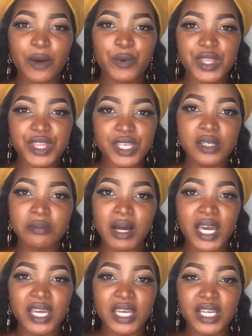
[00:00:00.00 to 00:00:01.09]
within
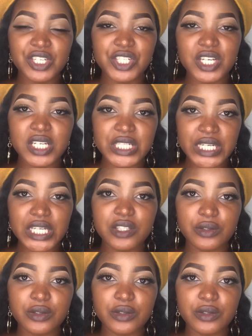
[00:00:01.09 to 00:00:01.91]
my shade range,